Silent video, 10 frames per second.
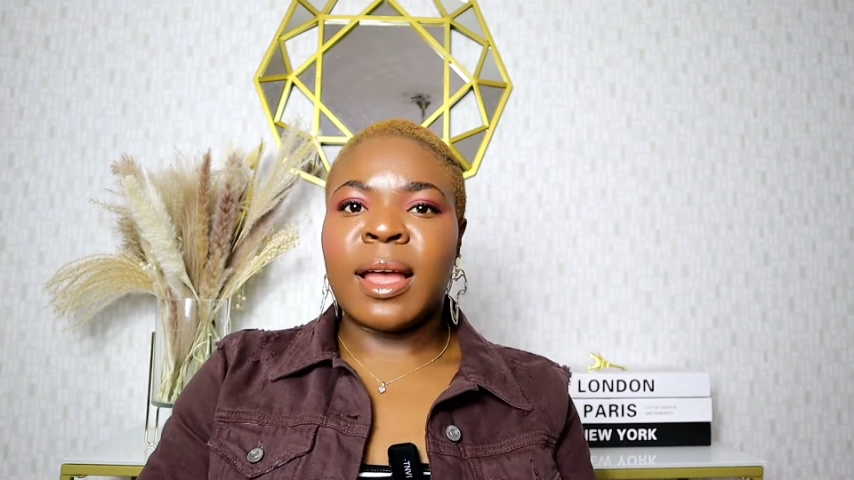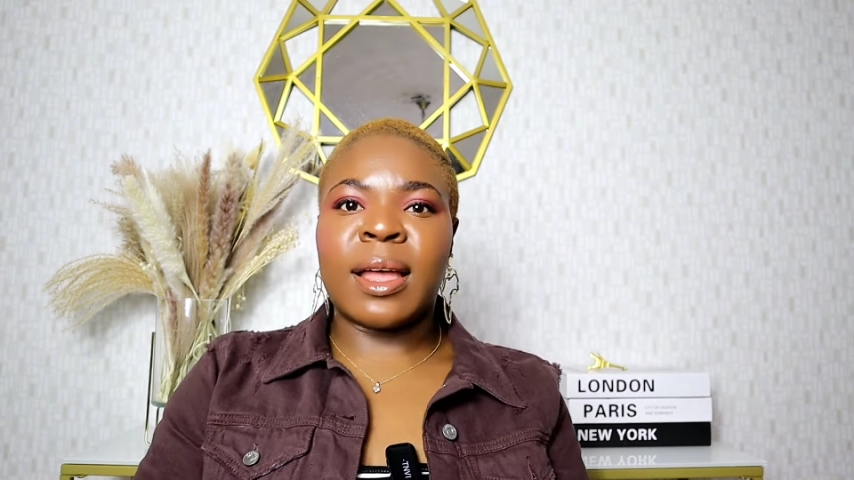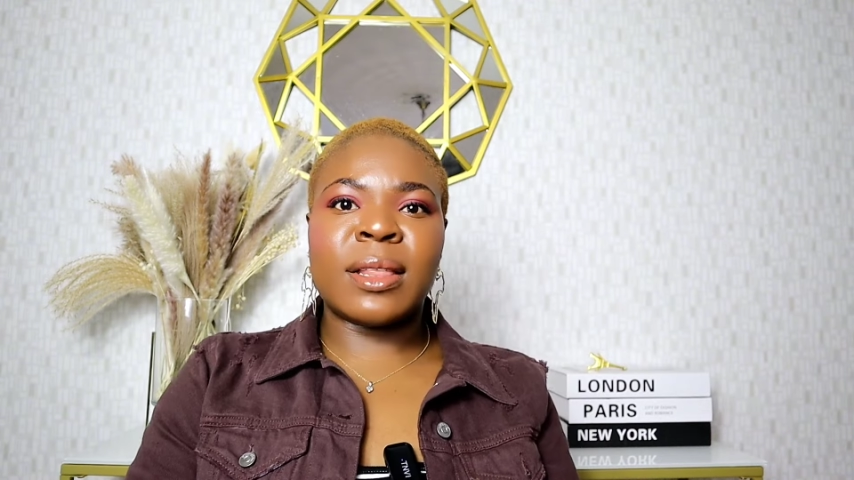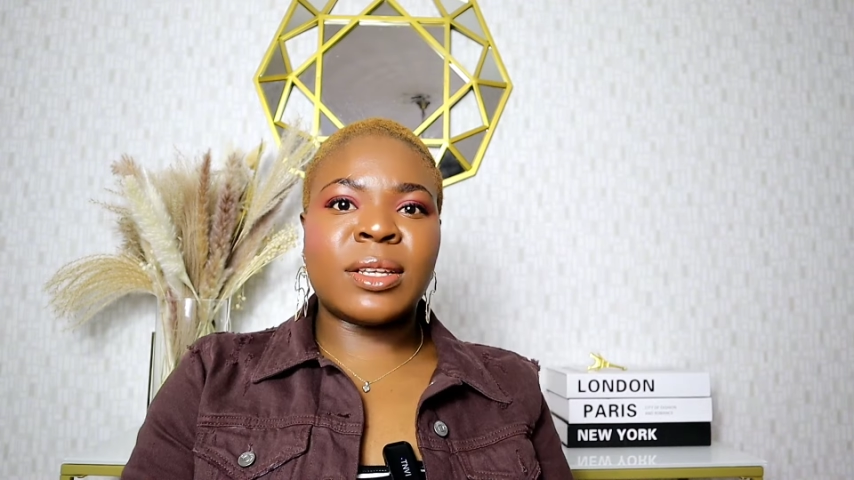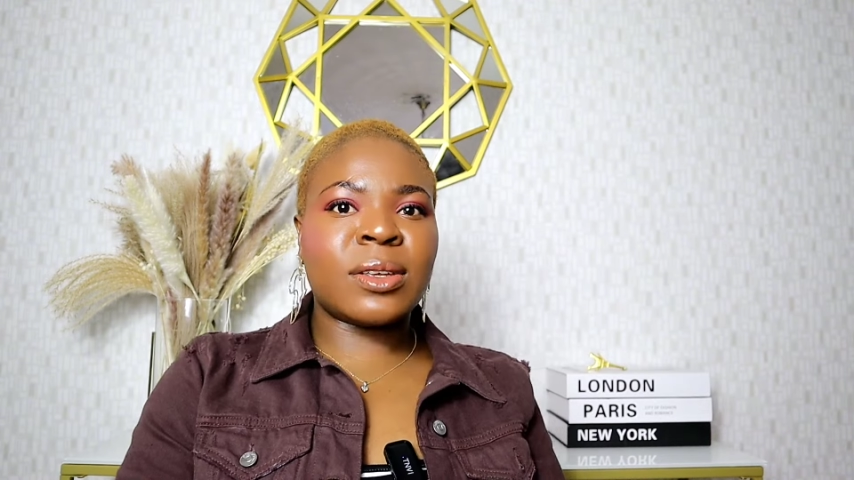
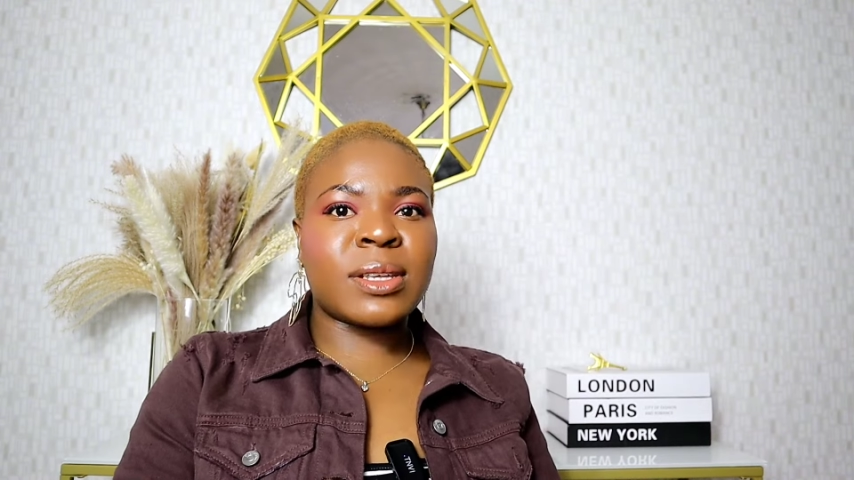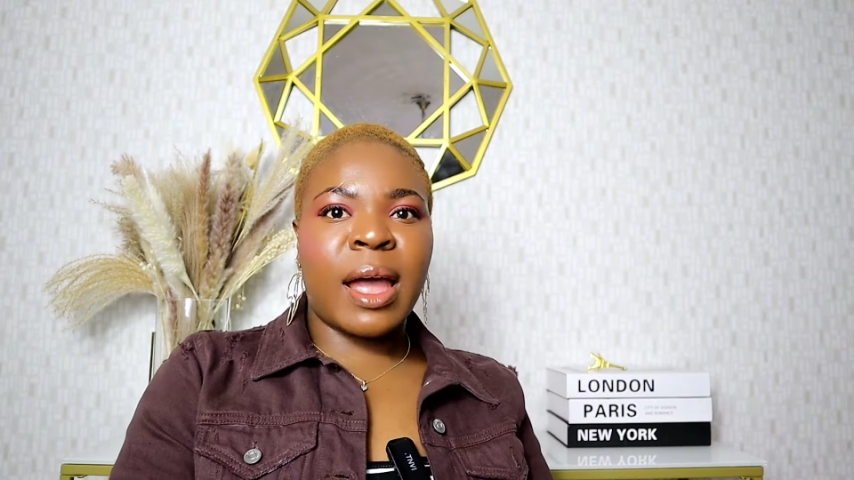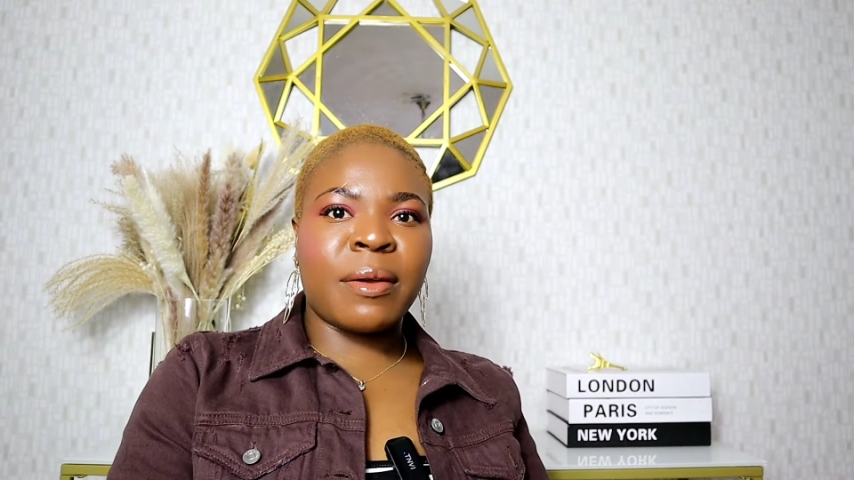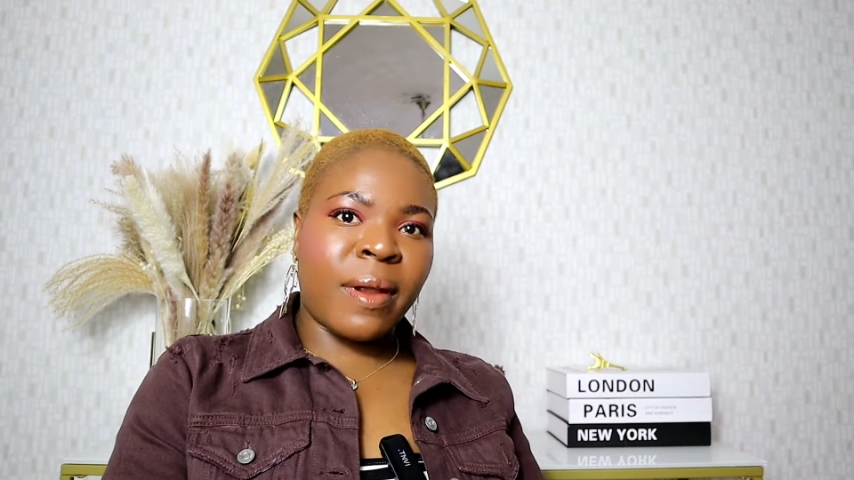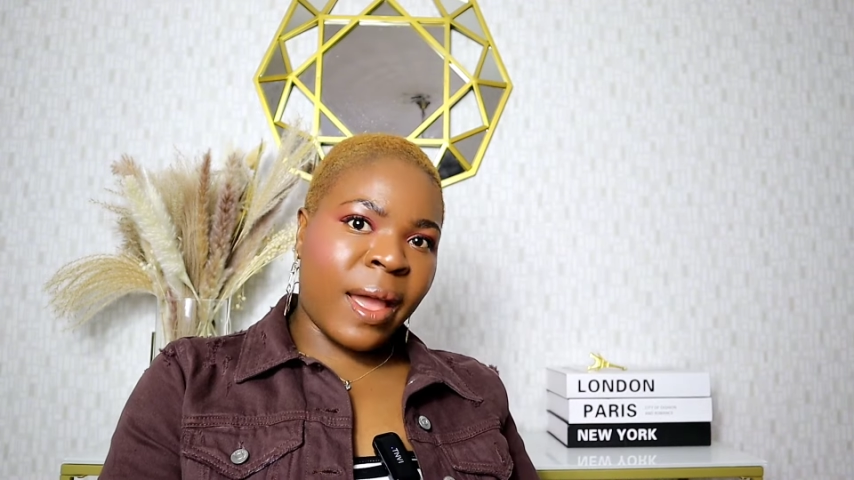and they just
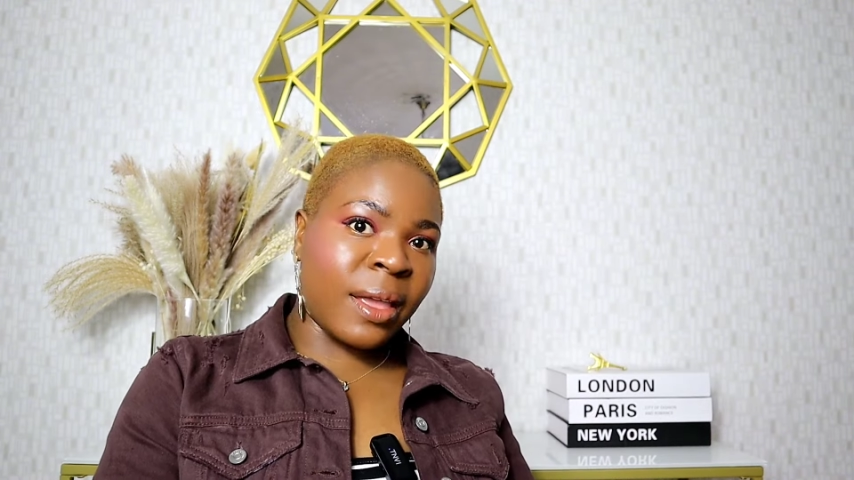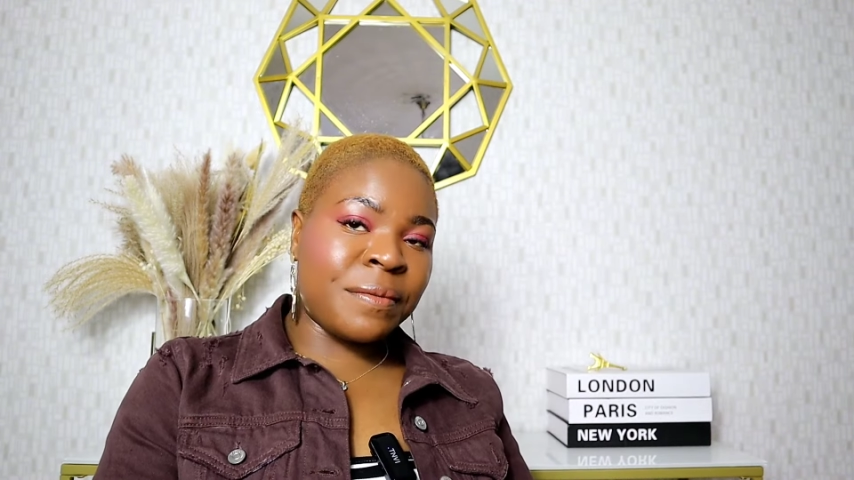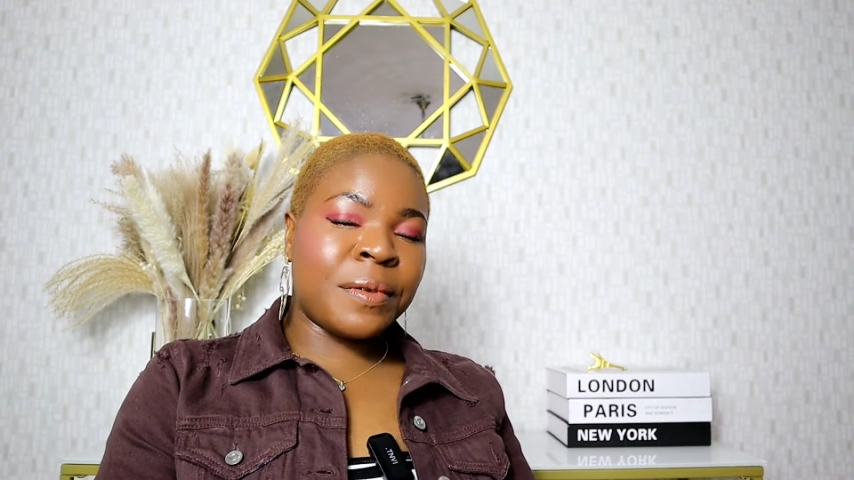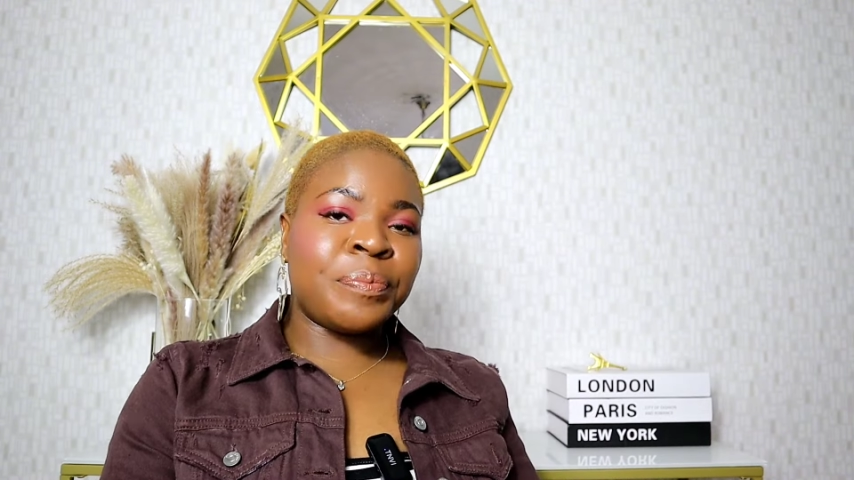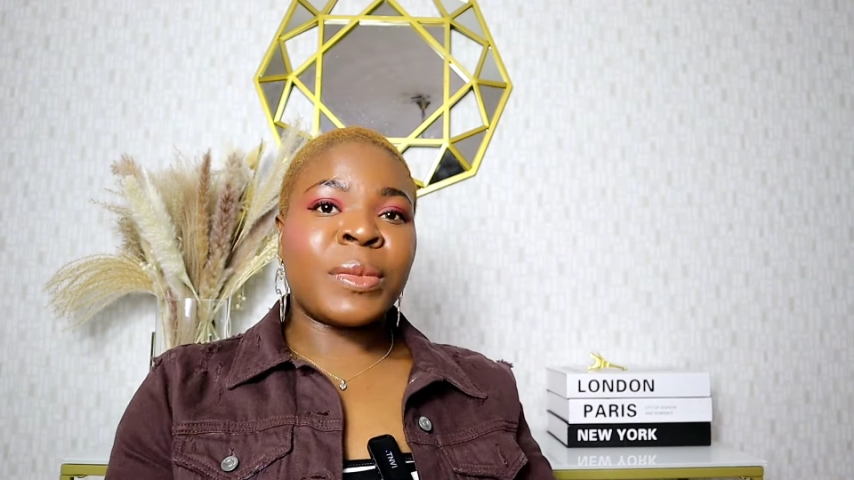
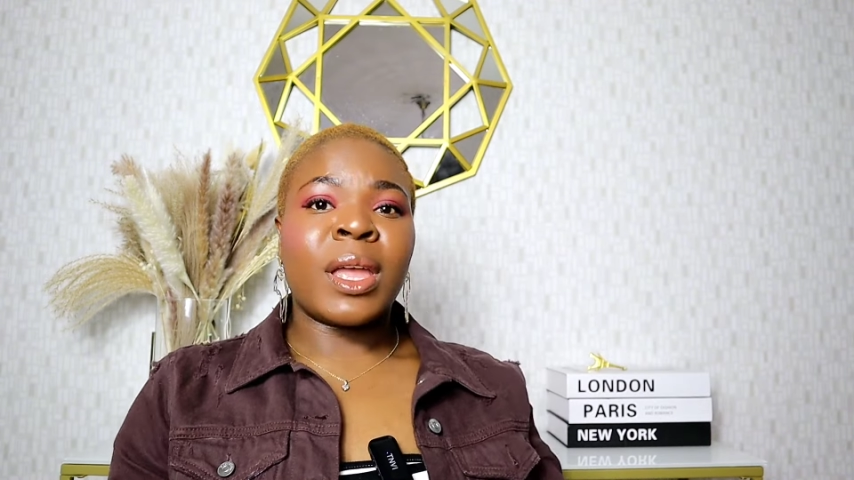arrived,